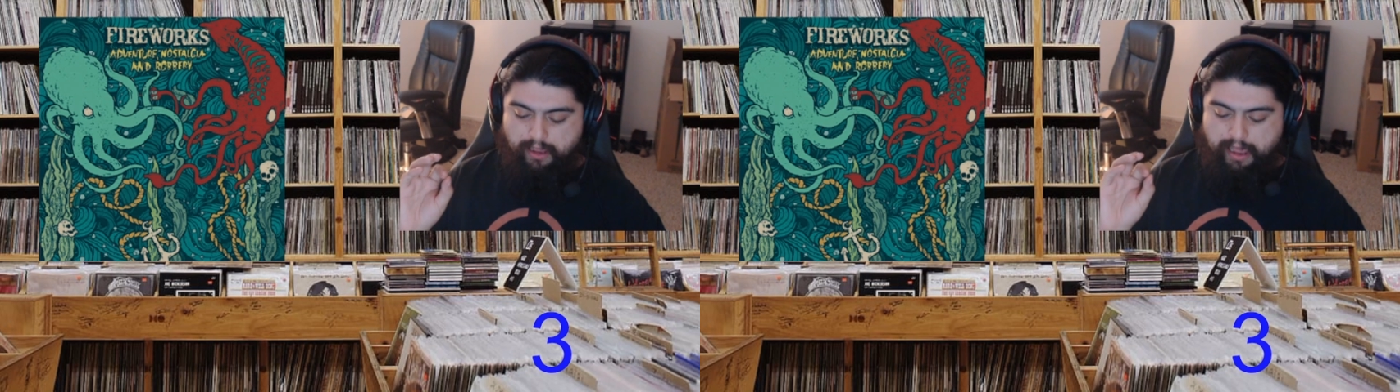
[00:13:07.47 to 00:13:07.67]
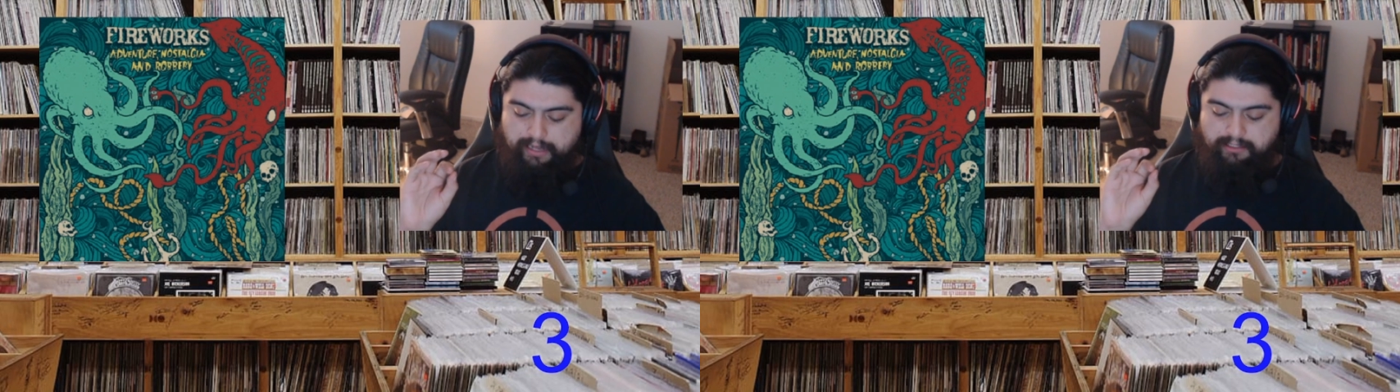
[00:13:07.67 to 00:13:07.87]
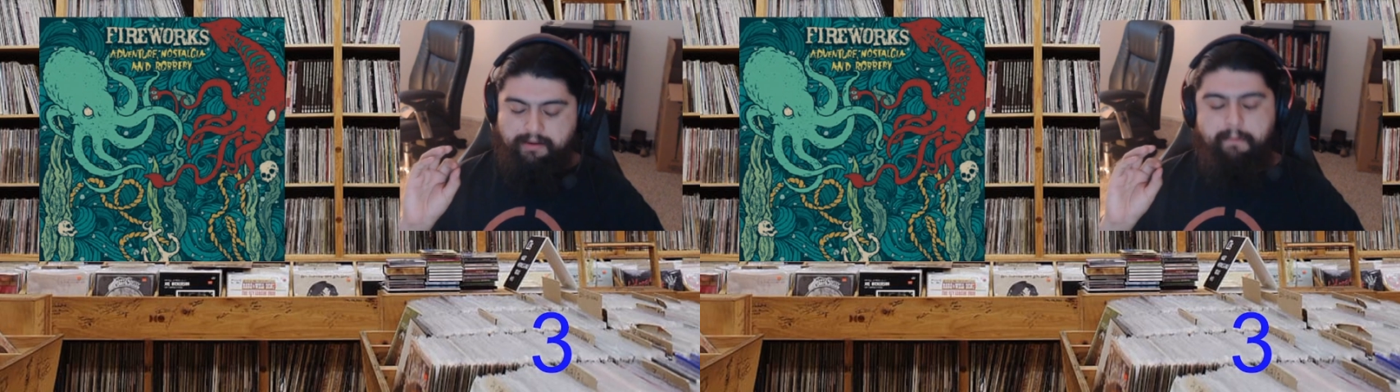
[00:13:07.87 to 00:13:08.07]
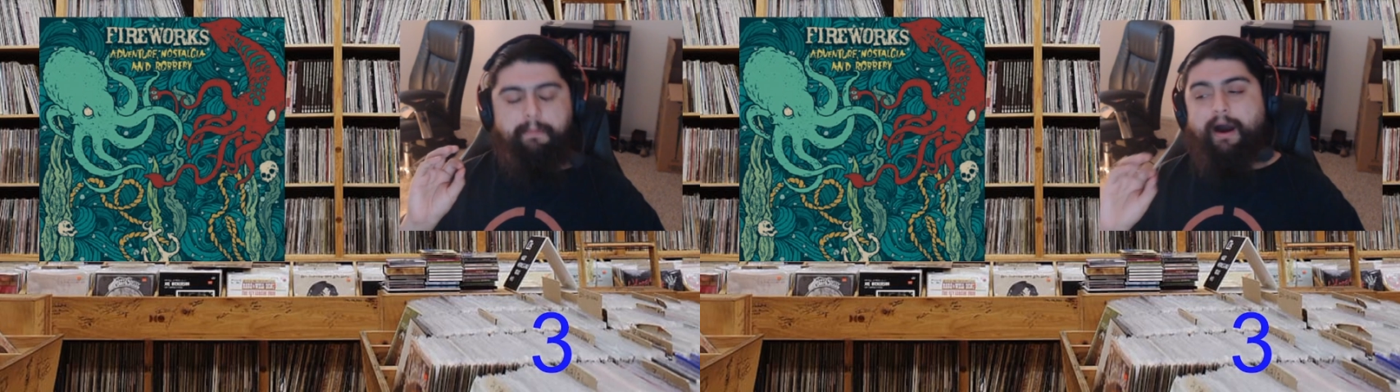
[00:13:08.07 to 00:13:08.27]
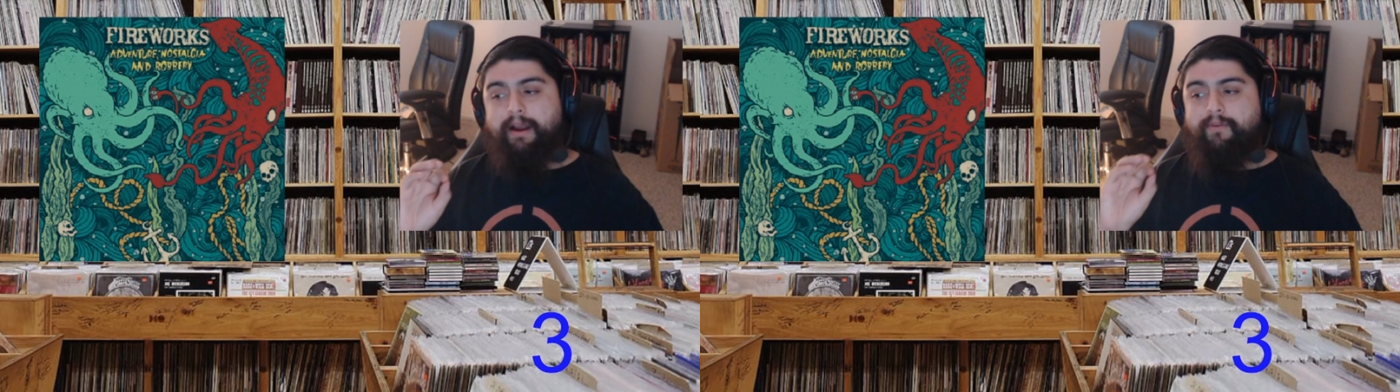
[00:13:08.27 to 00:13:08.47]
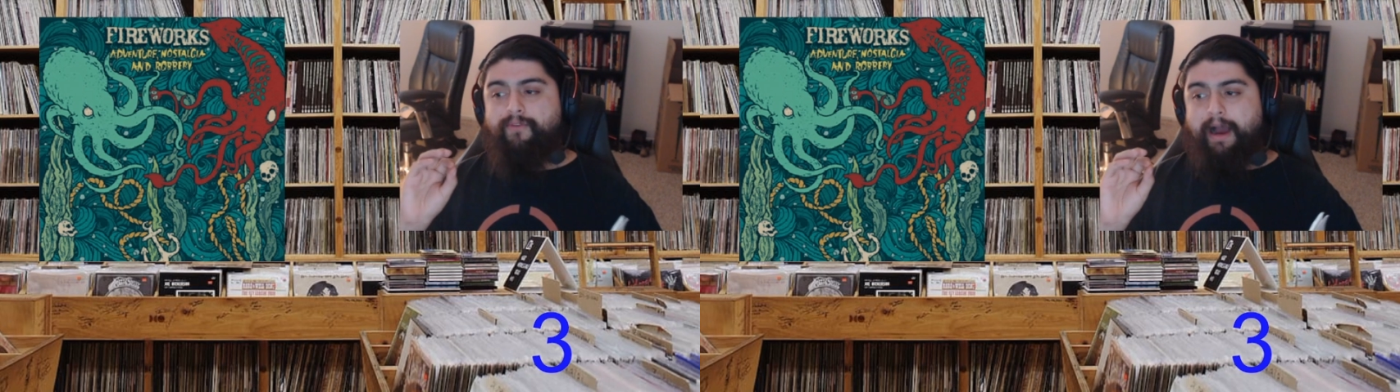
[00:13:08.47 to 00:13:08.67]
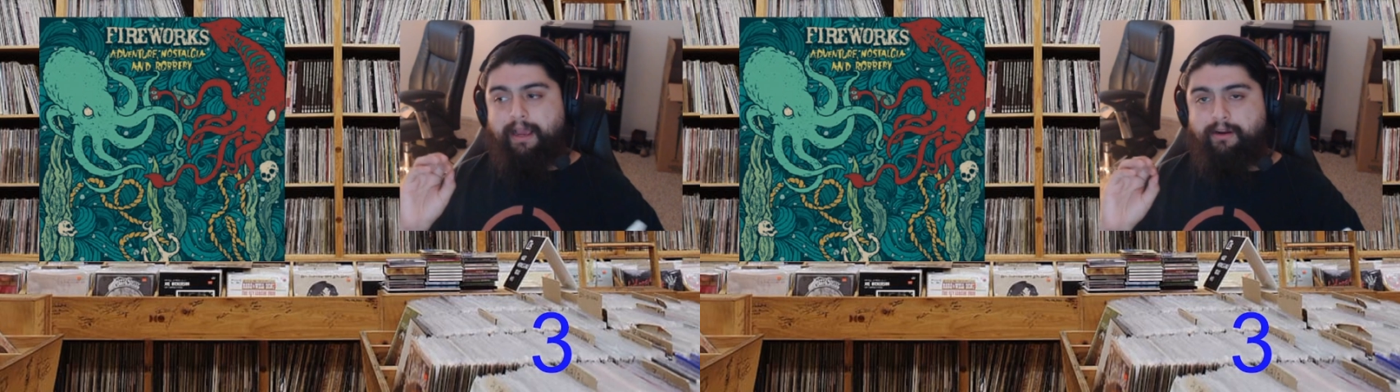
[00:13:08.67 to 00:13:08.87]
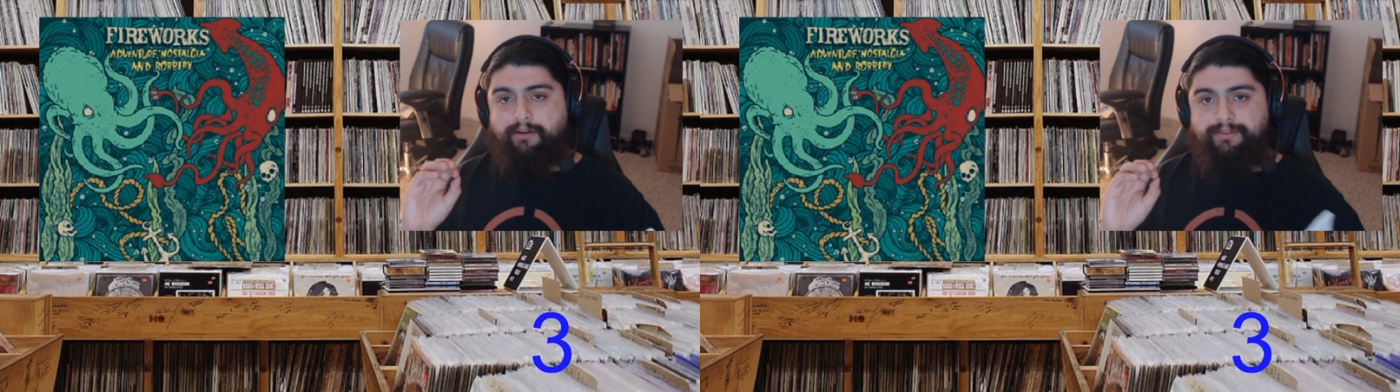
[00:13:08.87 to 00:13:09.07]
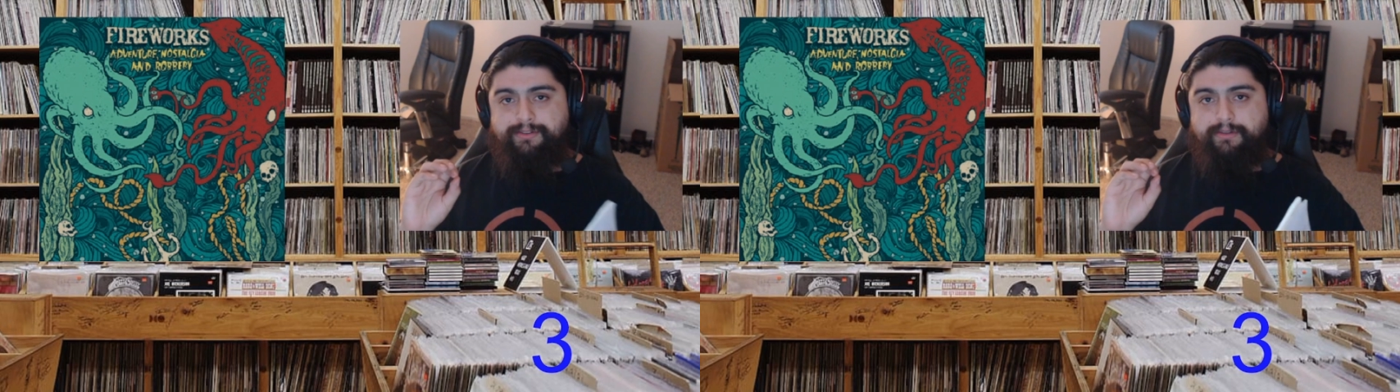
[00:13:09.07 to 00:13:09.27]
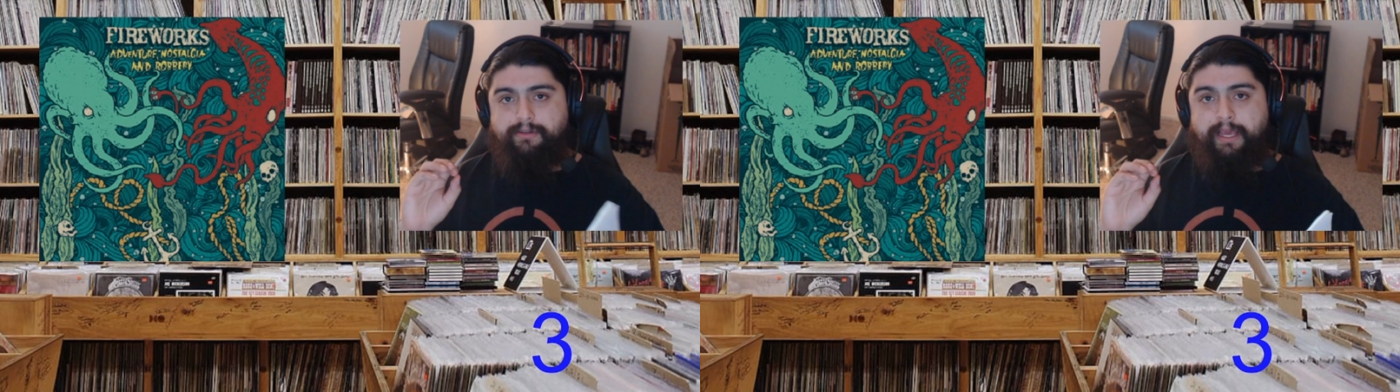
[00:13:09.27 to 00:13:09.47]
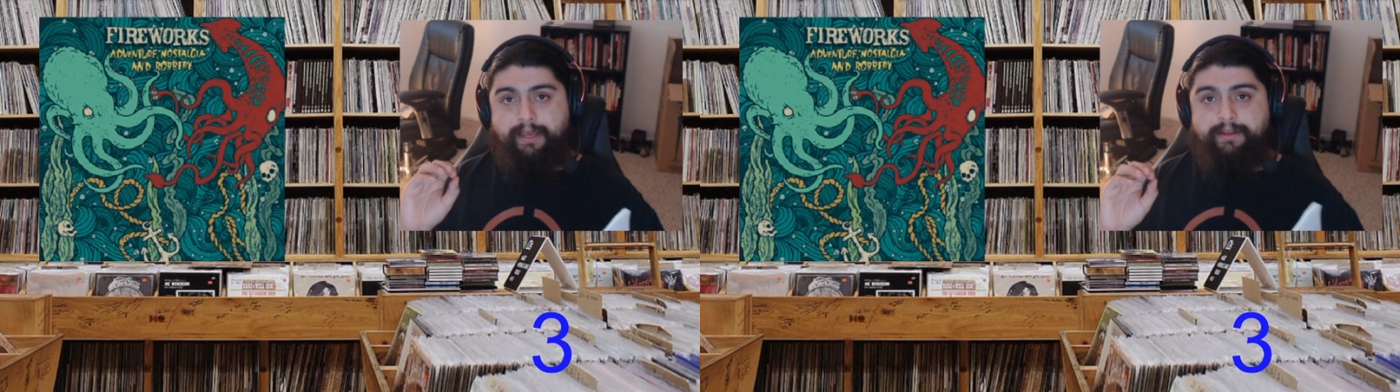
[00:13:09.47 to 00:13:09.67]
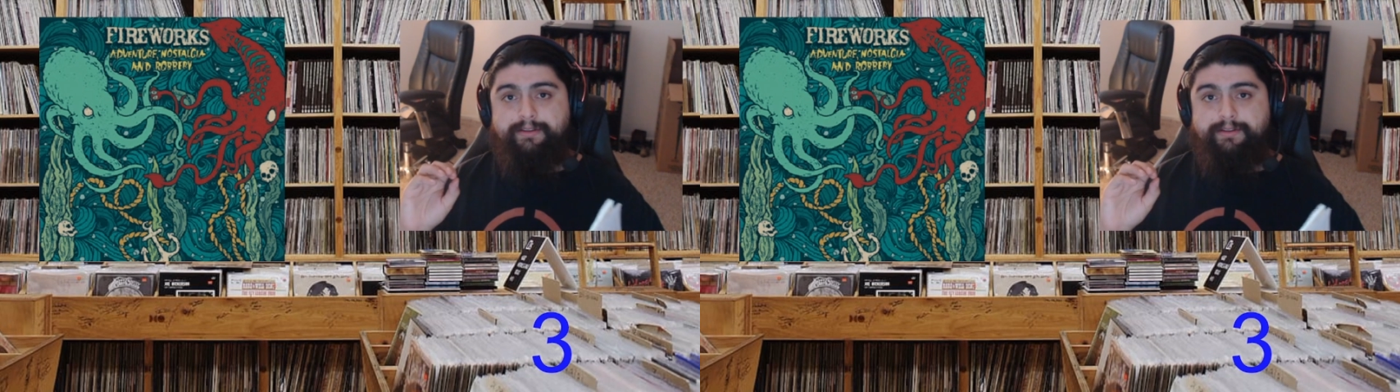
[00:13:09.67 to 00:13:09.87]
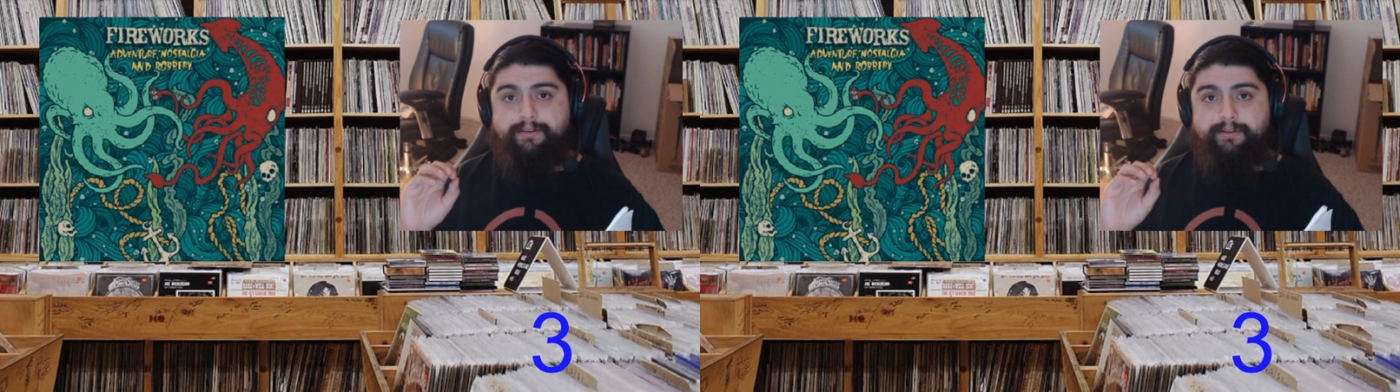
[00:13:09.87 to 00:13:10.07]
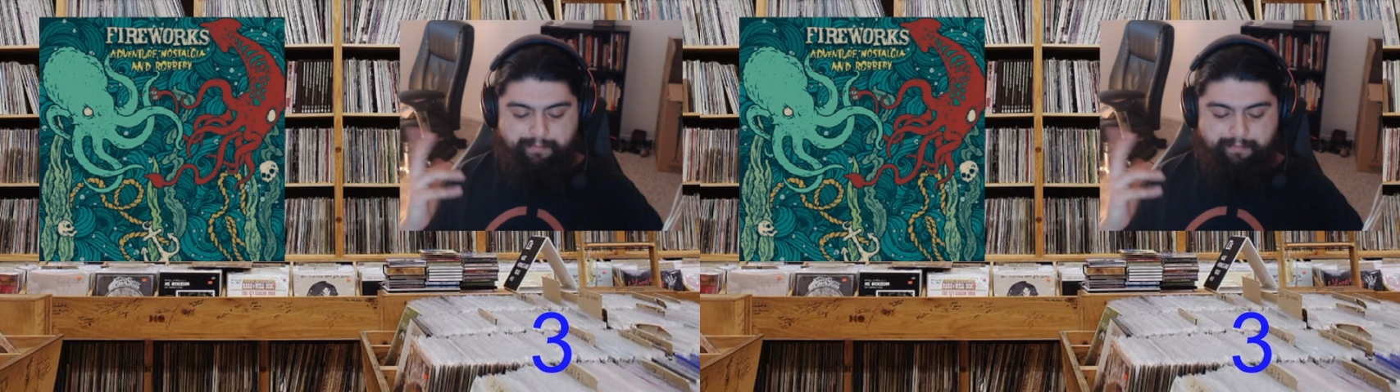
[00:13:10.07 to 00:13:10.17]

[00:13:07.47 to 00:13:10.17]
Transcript: as Bonfires is,